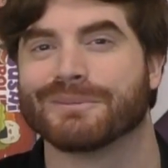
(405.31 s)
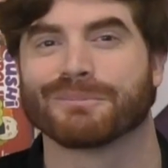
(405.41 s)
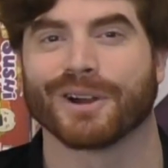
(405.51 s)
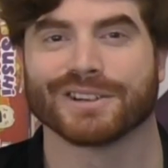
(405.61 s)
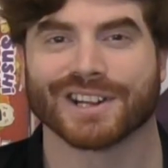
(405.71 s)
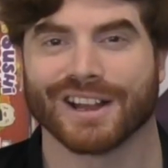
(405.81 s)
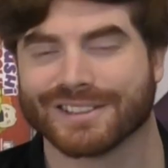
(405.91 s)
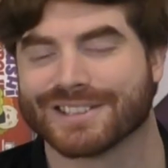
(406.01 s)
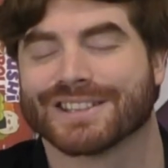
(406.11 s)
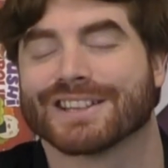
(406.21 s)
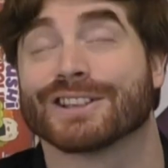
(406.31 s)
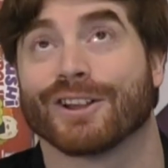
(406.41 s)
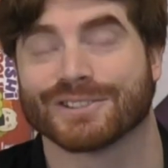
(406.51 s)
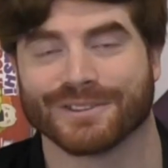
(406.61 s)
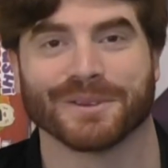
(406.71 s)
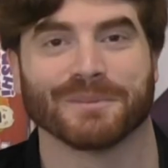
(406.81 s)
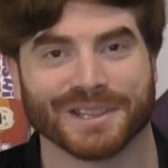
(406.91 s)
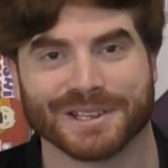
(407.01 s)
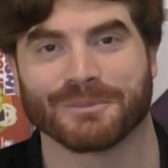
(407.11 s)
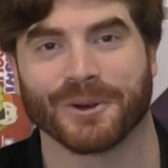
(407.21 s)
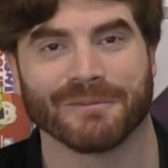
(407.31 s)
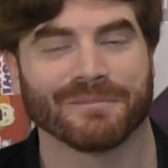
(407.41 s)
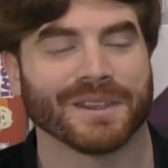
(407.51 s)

branch out. There's lots of them at this point.